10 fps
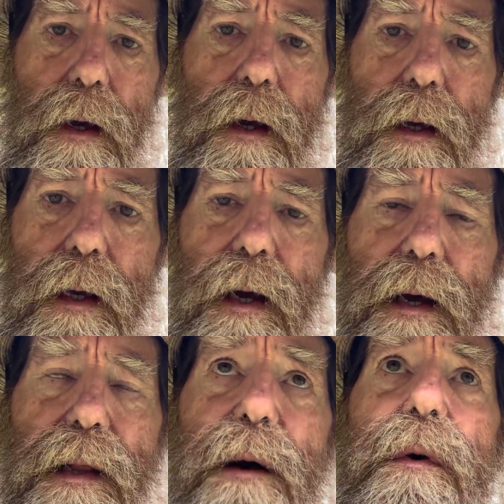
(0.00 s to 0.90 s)
yeah,
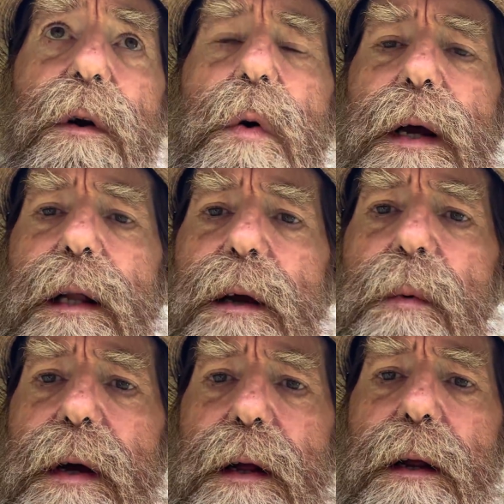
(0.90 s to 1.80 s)
that one quickly
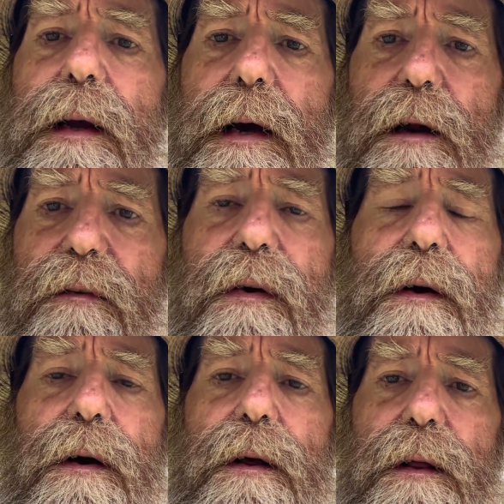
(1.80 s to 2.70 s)
went out of
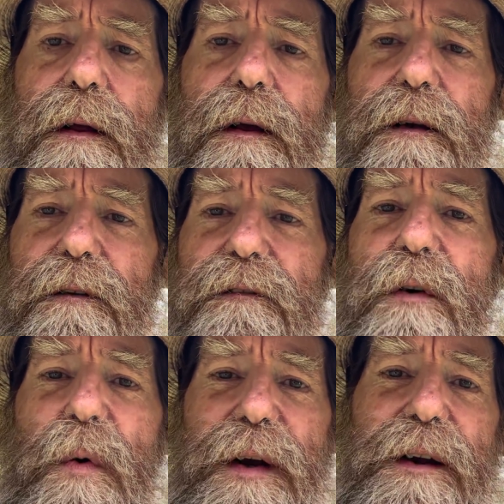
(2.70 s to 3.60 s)

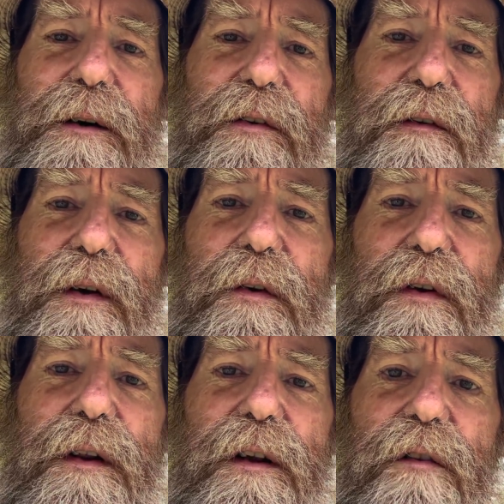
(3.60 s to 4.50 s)
four years of
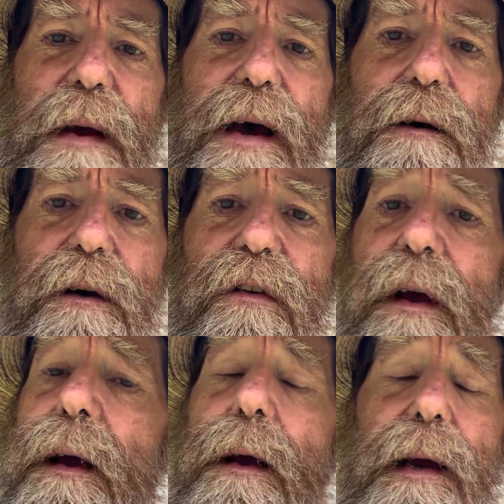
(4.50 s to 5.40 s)
using these batteries
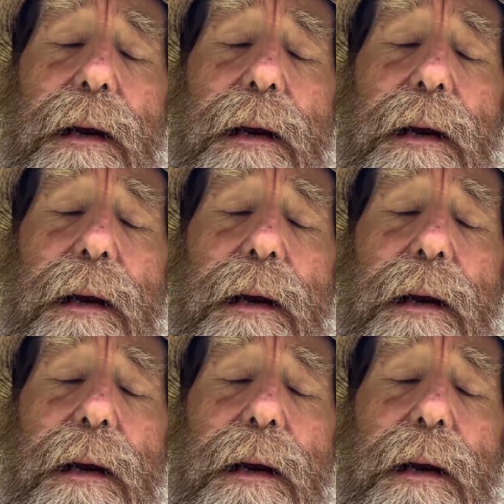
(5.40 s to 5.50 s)
and